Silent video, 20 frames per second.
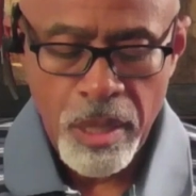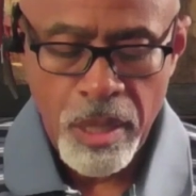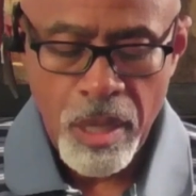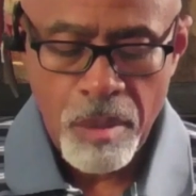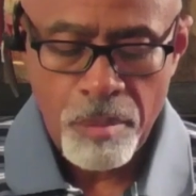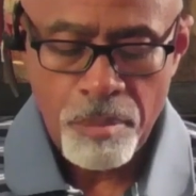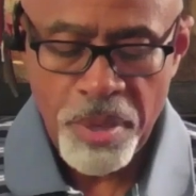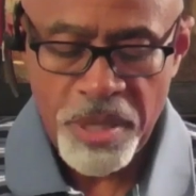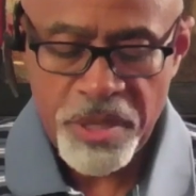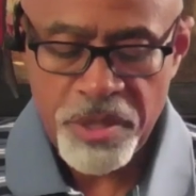
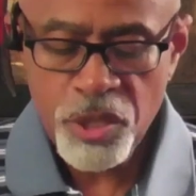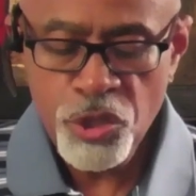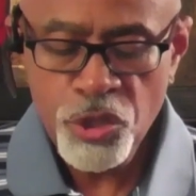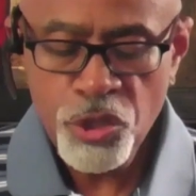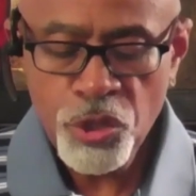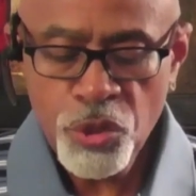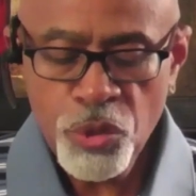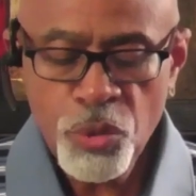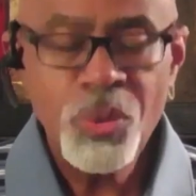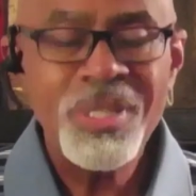But the
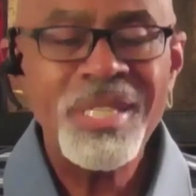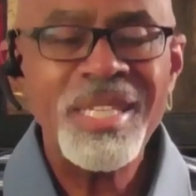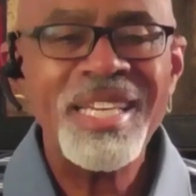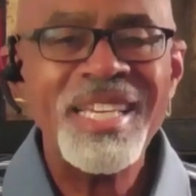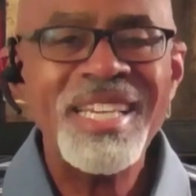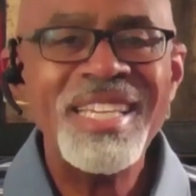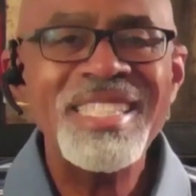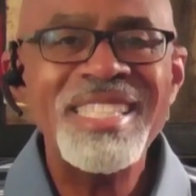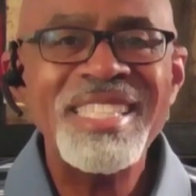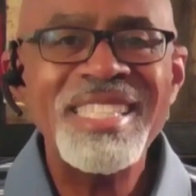Jews
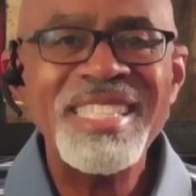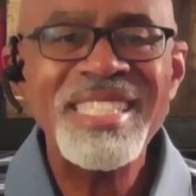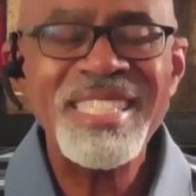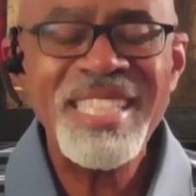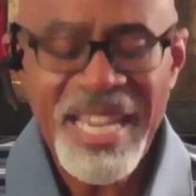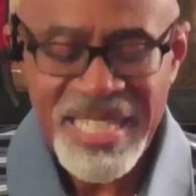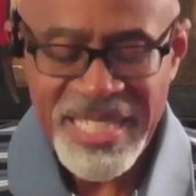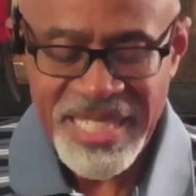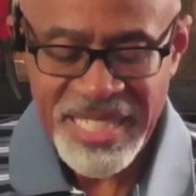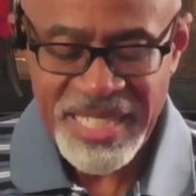
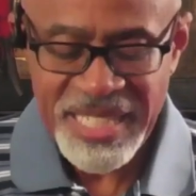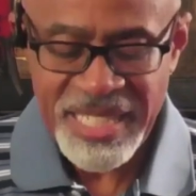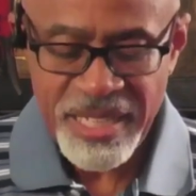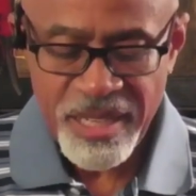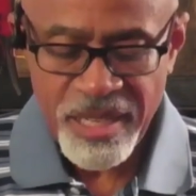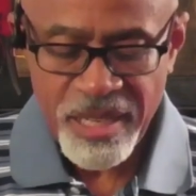incited